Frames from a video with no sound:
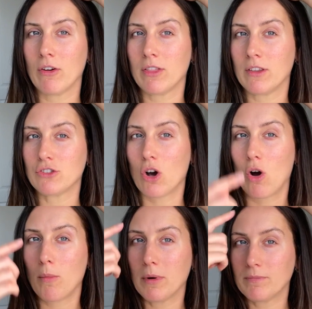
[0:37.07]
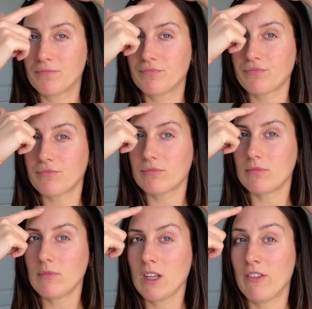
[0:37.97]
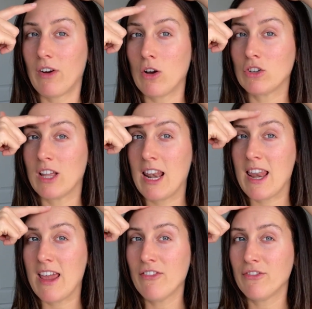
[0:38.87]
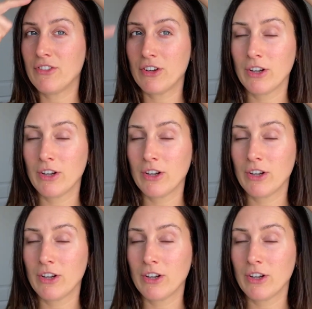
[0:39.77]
at the top, if I was to lift